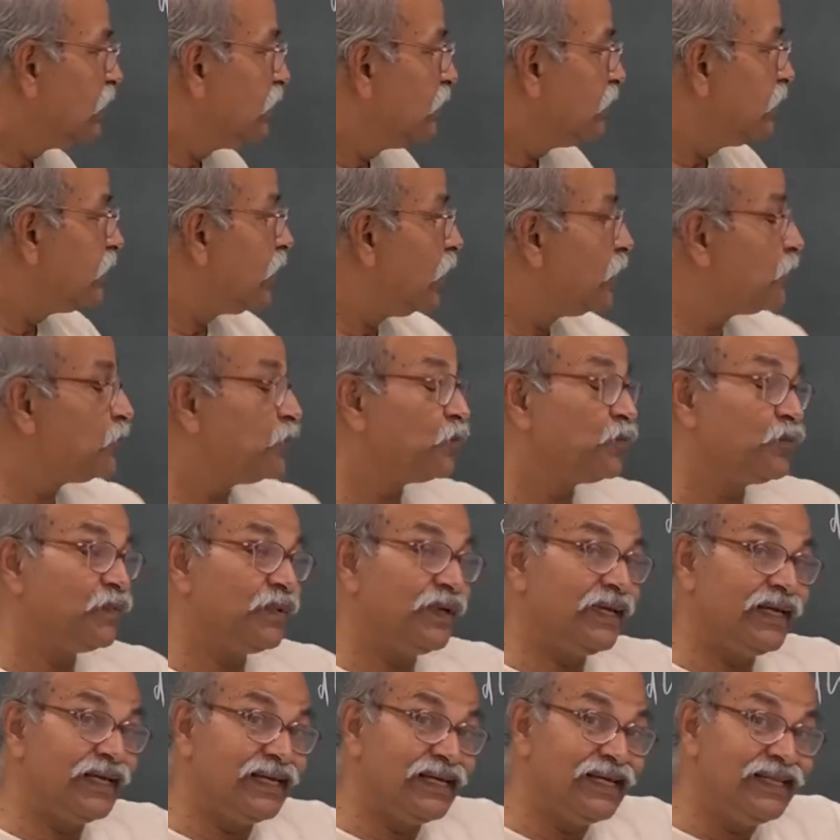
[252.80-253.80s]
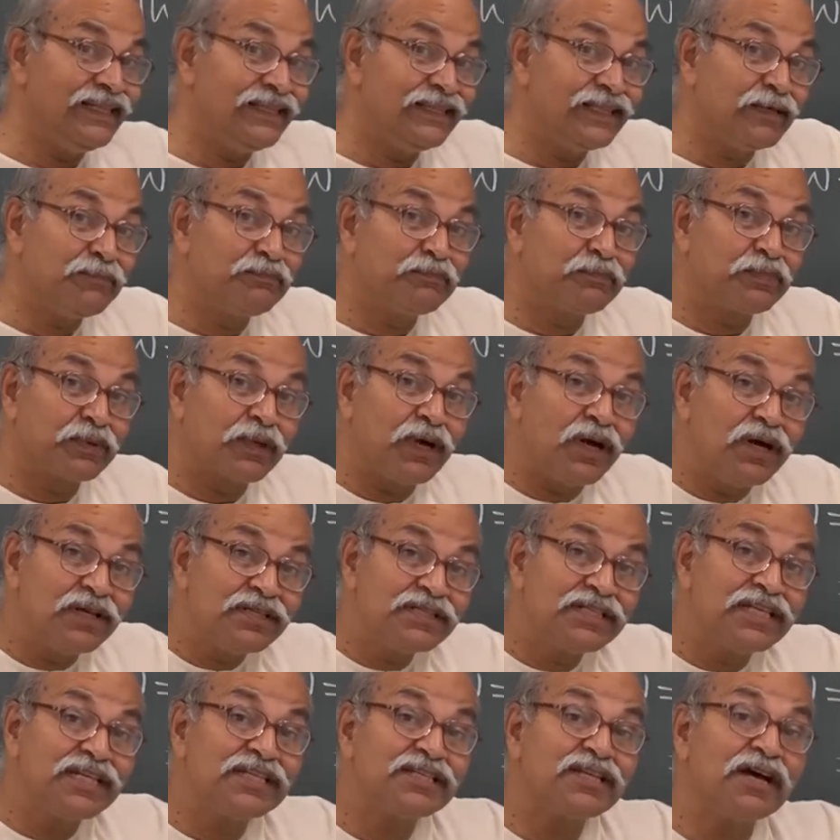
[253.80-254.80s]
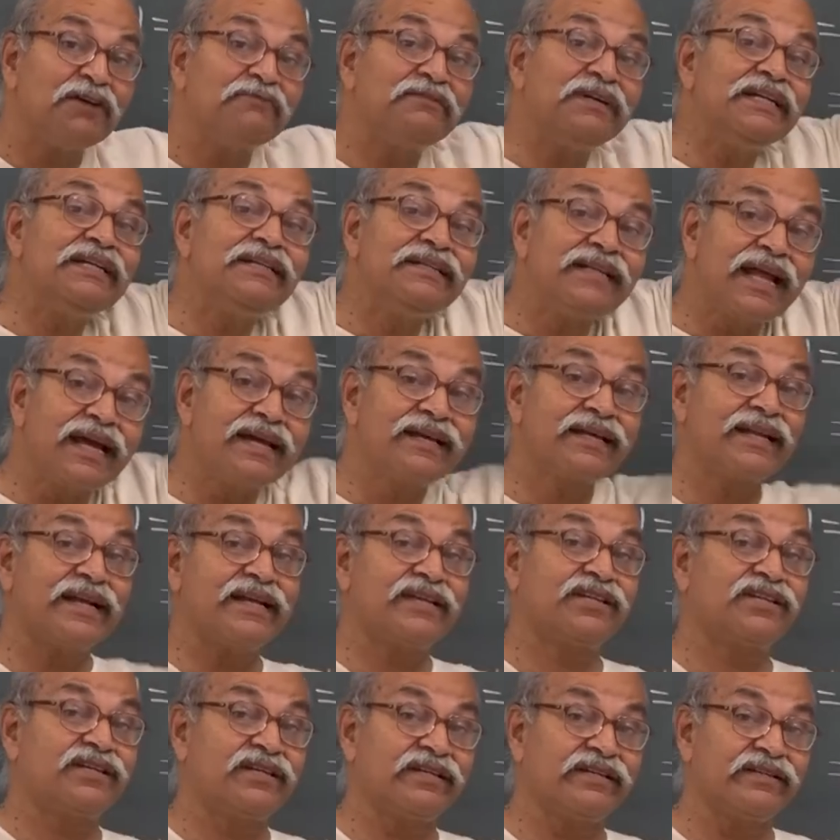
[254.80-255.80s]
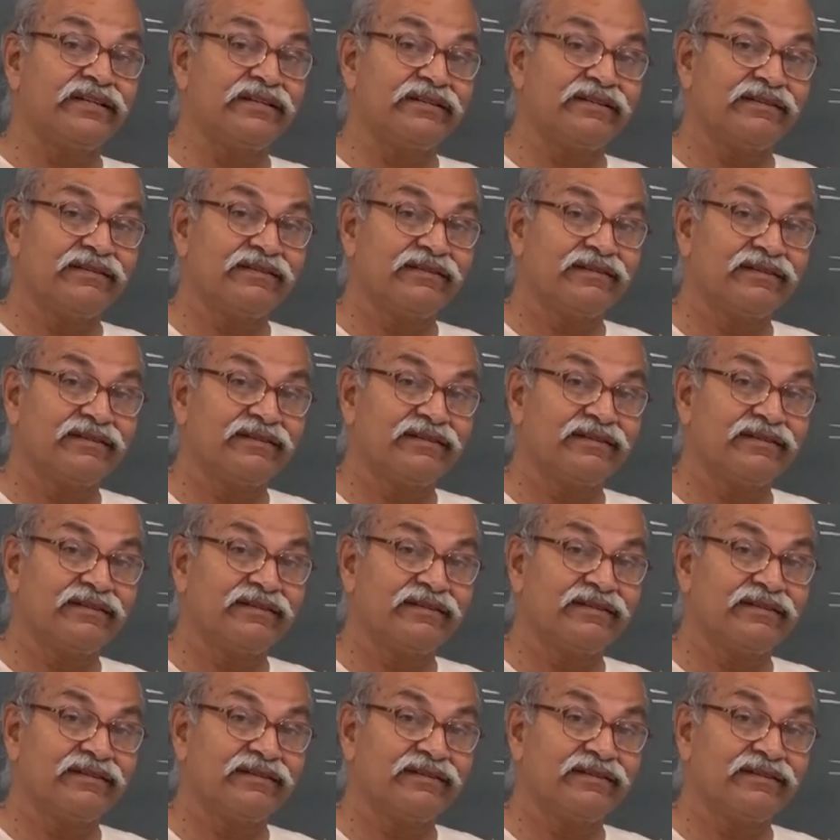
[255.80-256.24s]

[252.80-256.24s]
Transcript: Now, in the process of integration,